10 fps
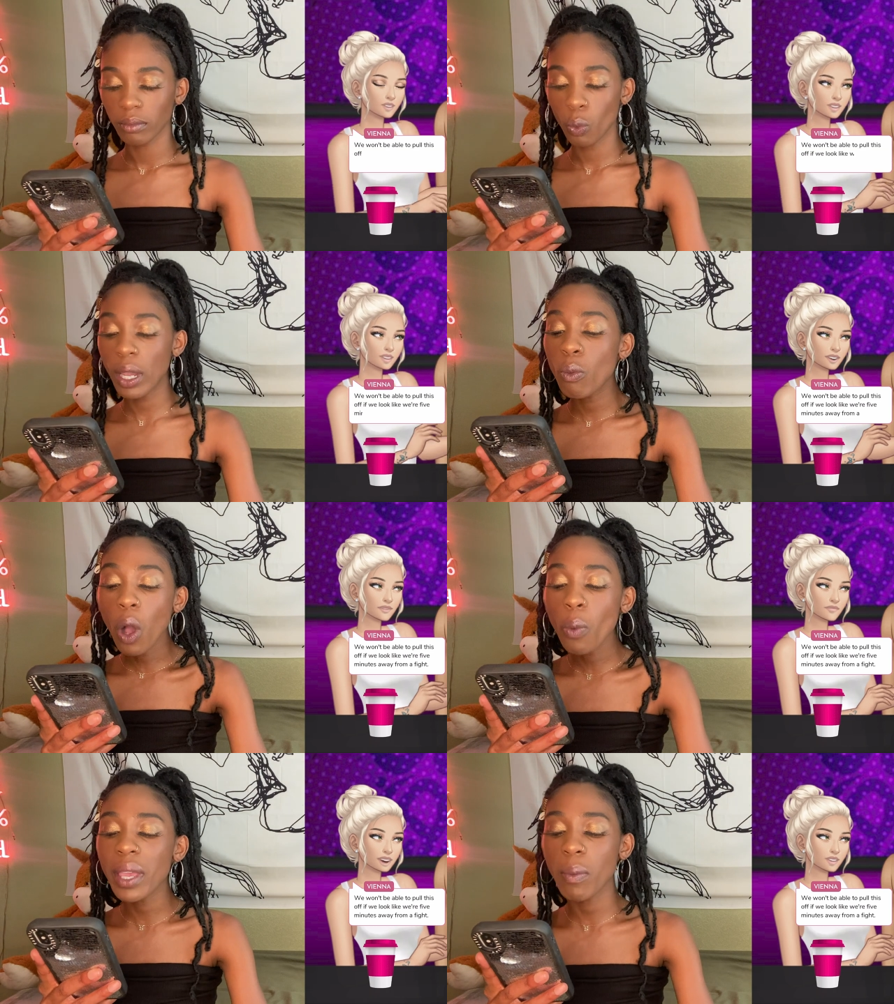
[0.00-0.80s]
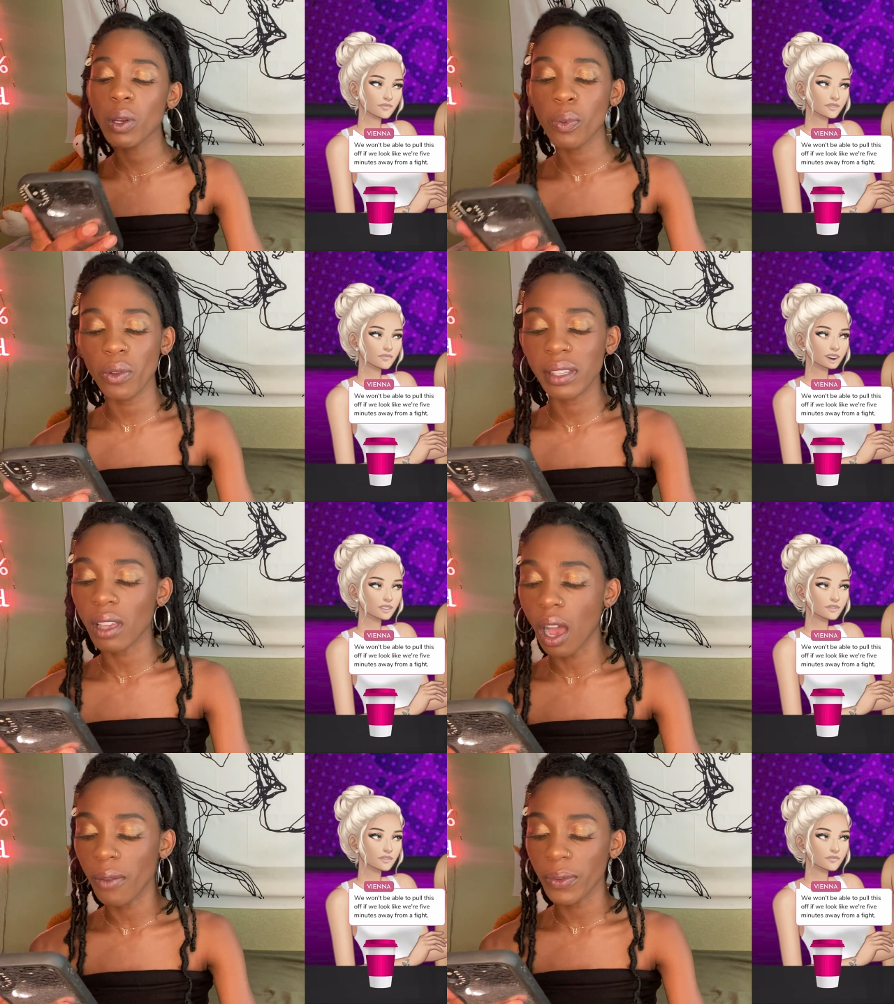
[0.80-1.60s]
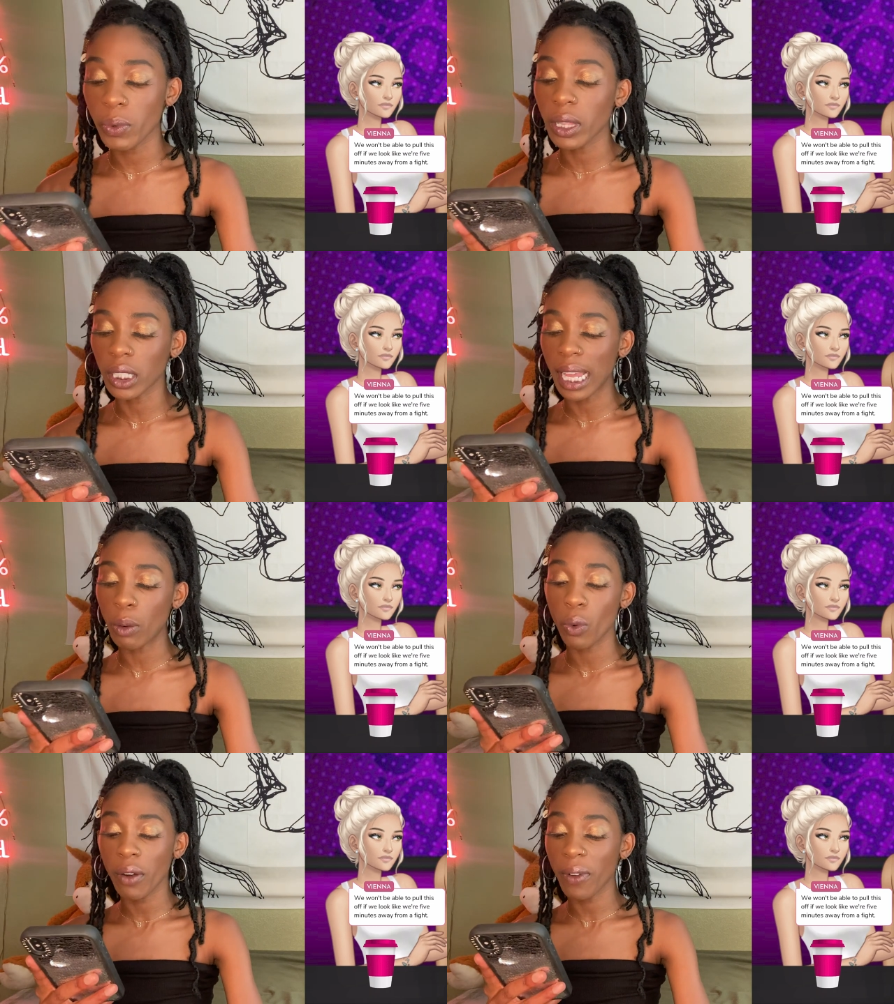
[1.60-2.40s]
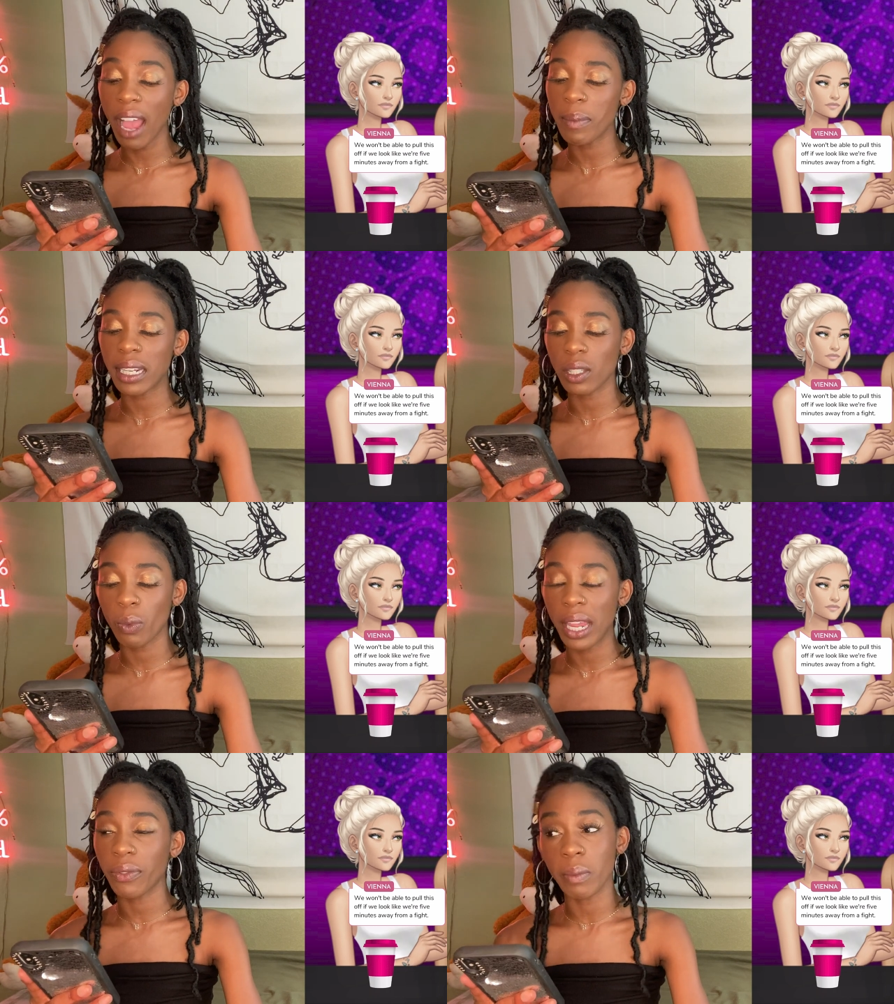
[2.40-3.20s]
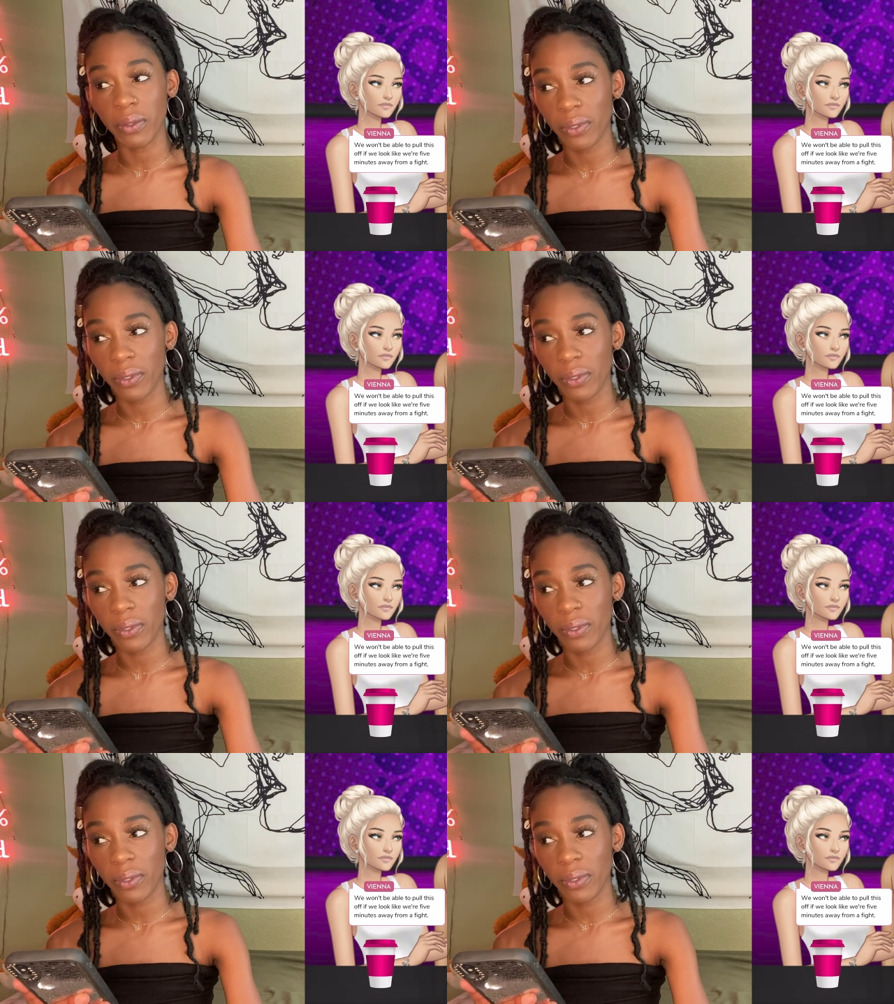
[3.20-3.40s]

Speaker 1: We won't be able to pull this off if we look like we're five minutes away from a